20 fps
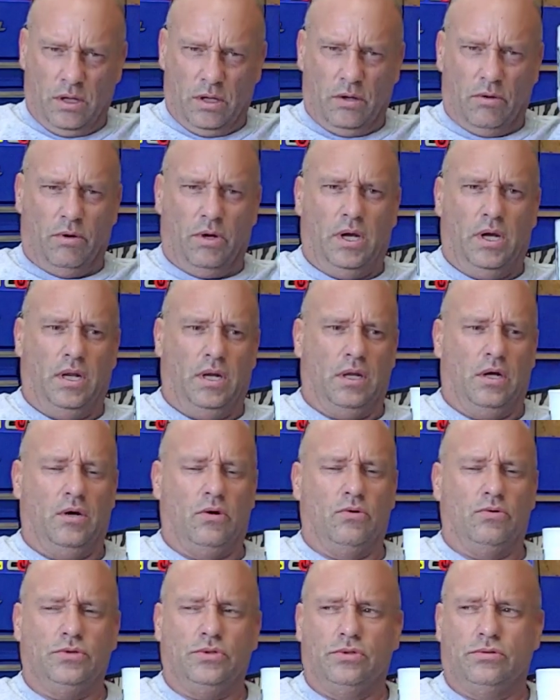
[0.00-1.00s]
Well,
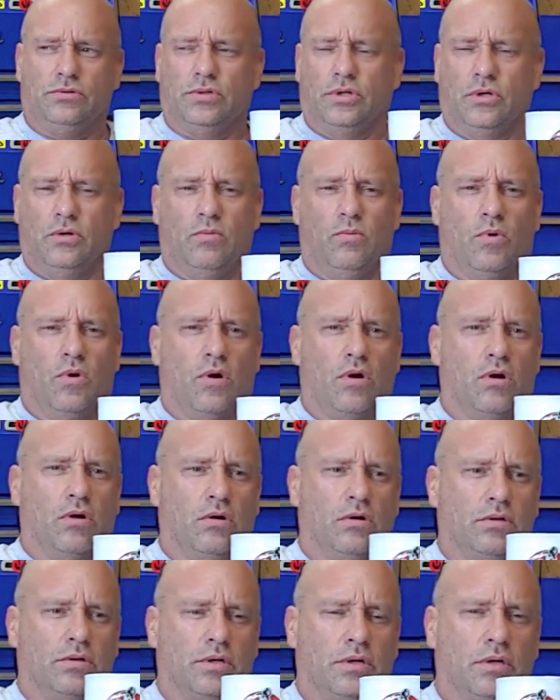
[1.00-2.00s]
hello, YouTube
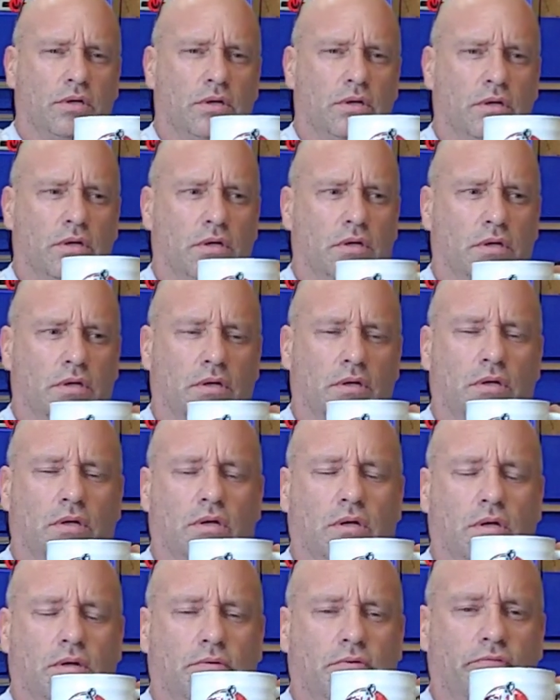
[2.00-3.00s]
world,
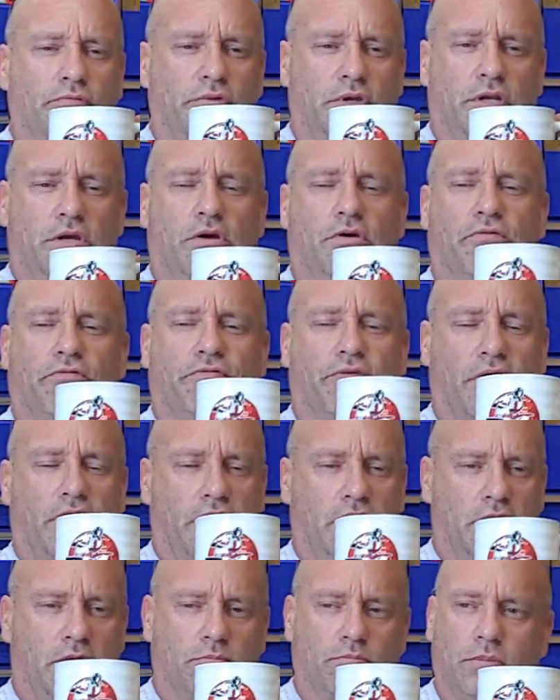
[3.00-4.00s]
video
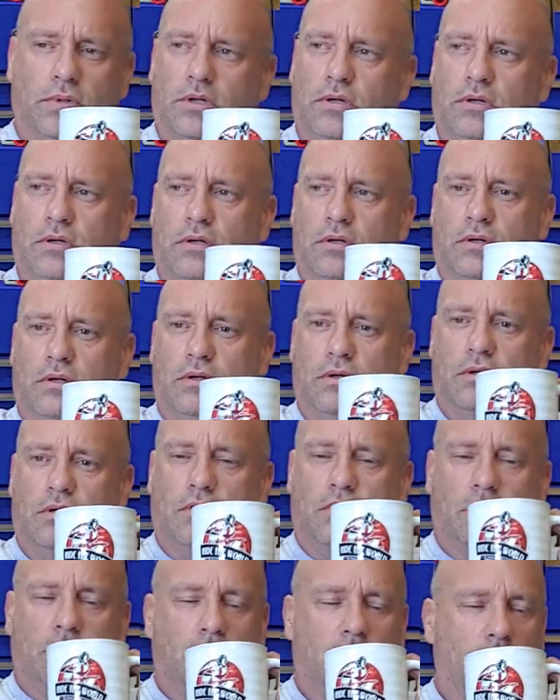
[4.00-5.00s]
fam,
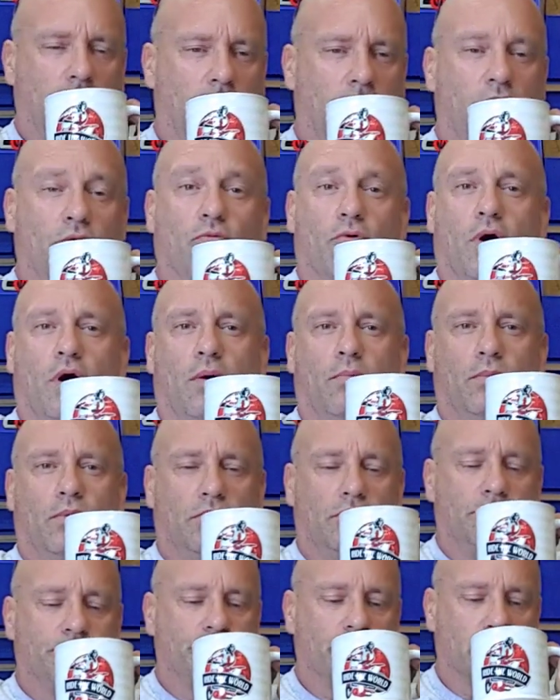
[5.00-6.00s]
and Rumble.
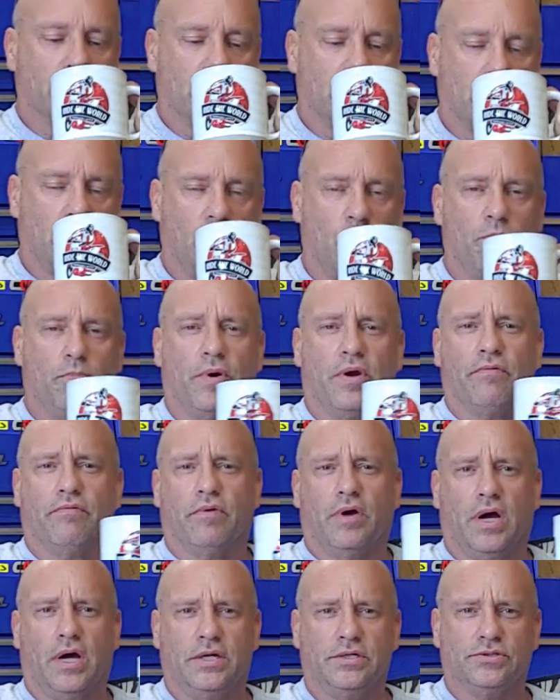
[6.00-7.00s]
Hope
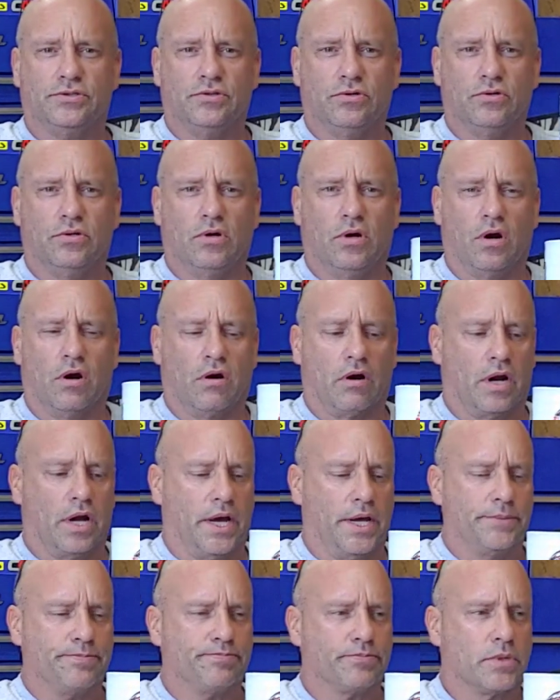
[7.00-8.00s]
everybody's doing
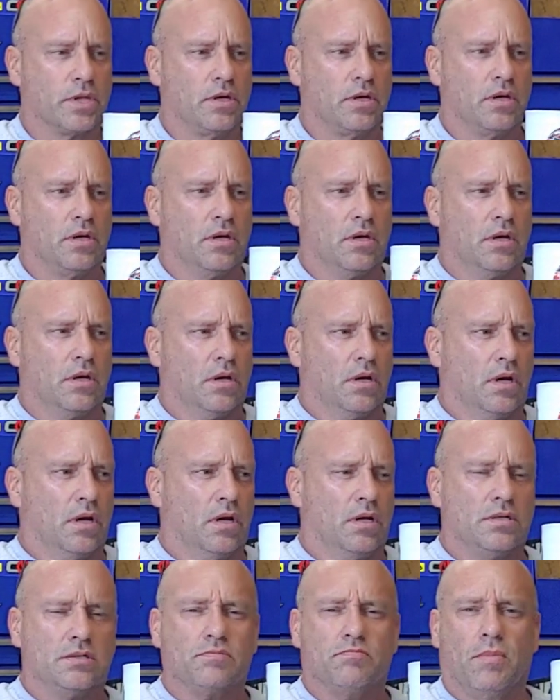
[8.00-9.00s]
alright.
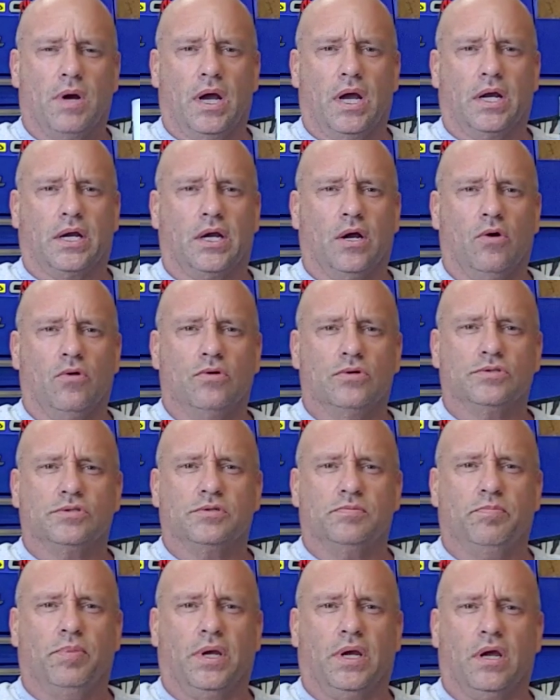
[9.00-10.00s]
This is Mike Owens,
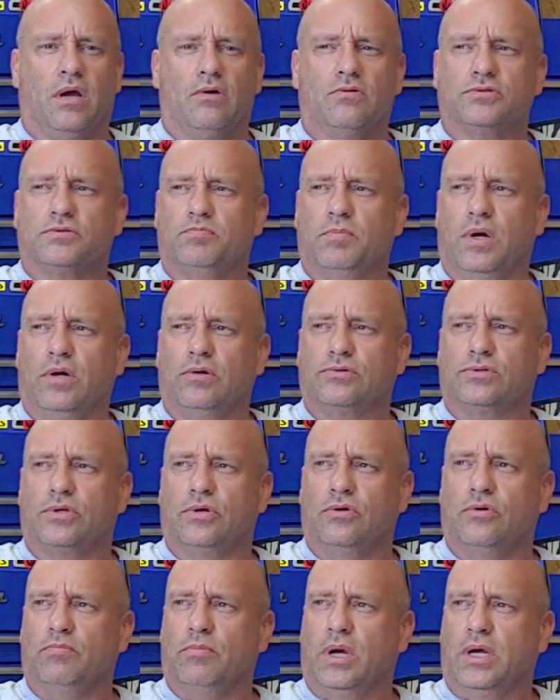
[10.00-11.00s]
Big O's Moto,
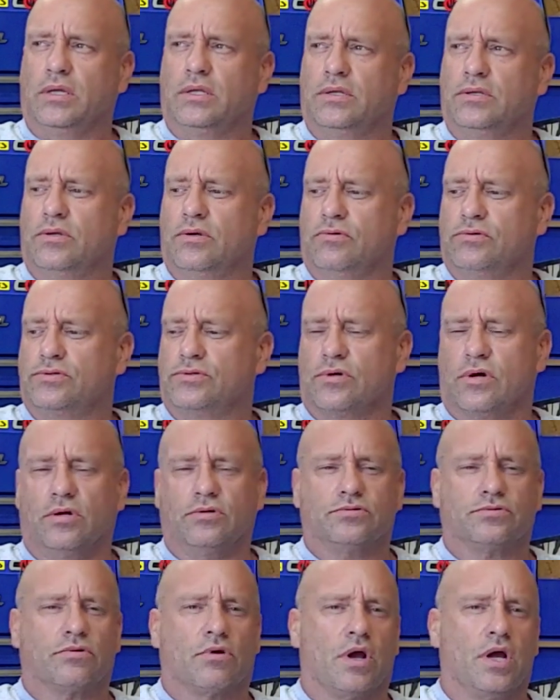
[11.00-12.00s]
make the two strokes
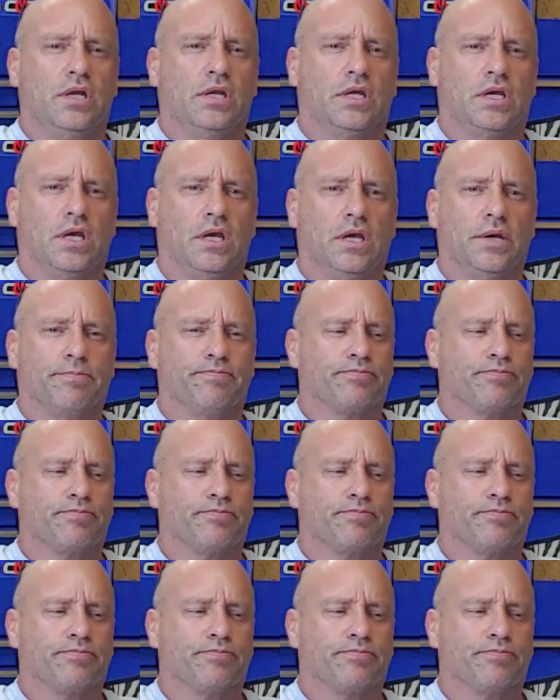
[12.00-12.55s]
straight again.